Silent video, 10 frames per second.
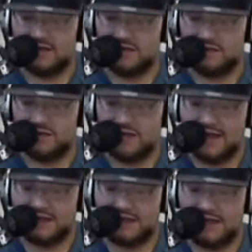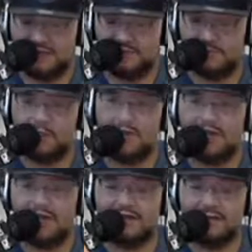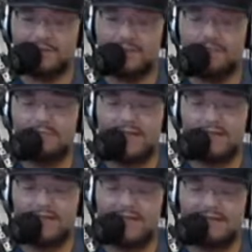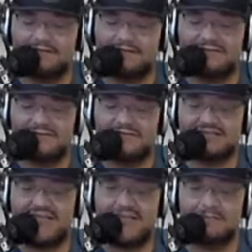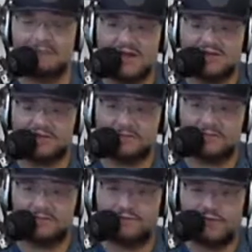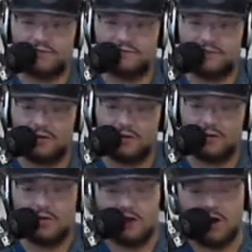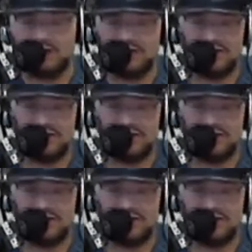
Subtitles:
we had but we were maybe 10 benches from the front row, but we were off to the